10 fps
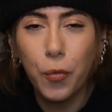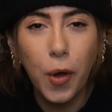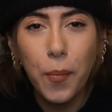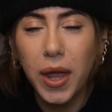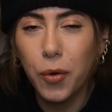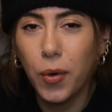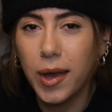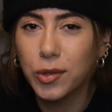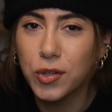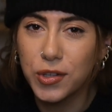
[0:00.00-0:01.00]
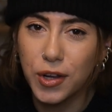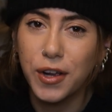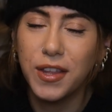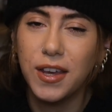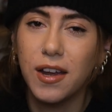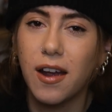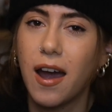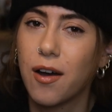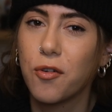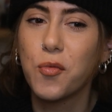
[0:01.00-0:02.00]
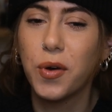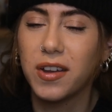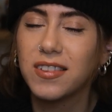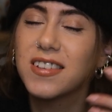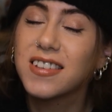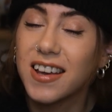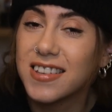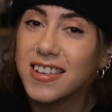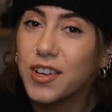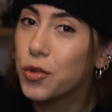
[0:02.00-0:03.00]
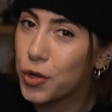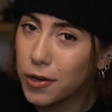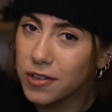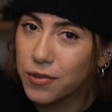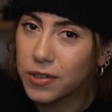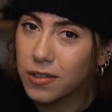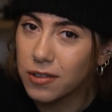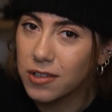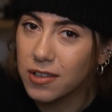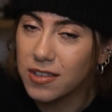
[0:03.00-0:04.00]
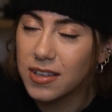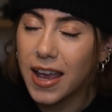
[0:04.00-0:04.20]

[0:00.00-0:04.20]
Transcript: What better way to start the year out but discussing New Year's resolutions?